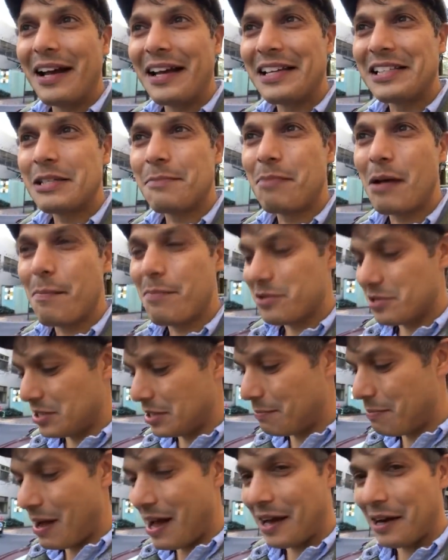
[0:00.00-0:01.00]
I guess the pepper's
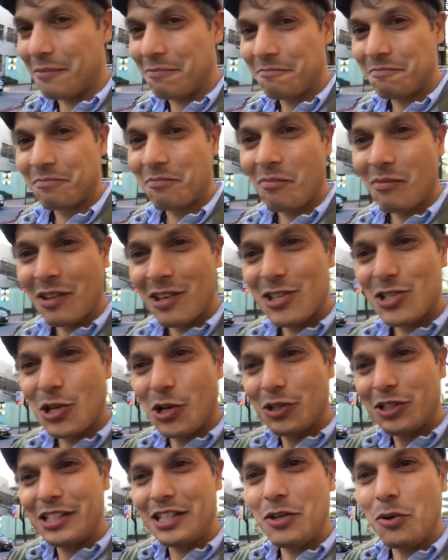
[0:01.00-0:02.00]
on the bottom
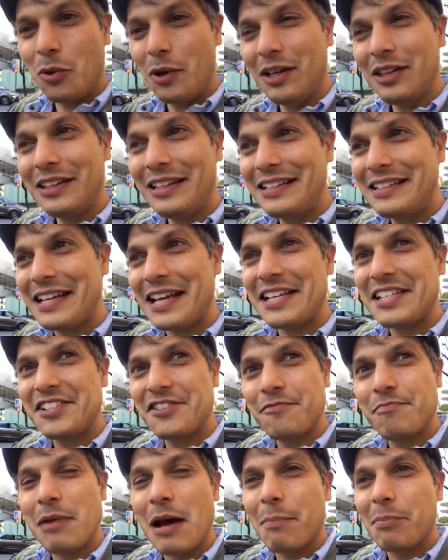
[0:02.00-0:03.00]
salty, oily
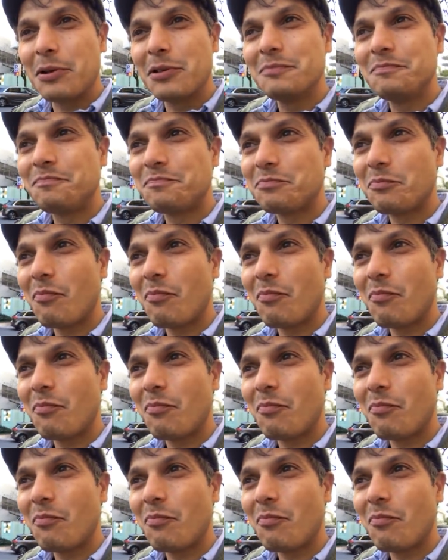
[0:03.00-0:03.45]
taste of pepper.